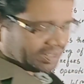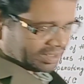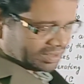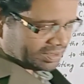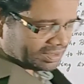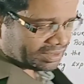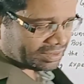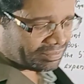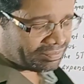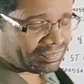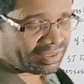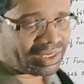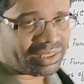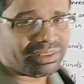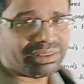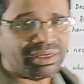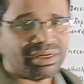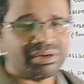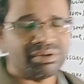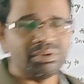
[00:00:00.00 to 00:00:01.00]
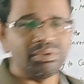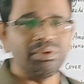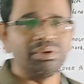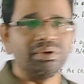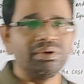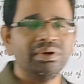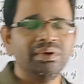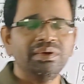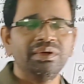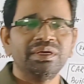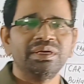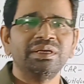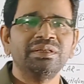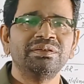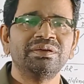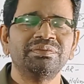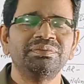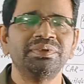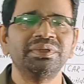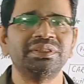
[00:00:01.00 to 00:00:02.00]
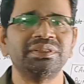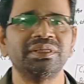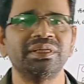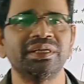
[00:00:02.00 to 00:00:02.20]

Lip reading: in a vital role in the business.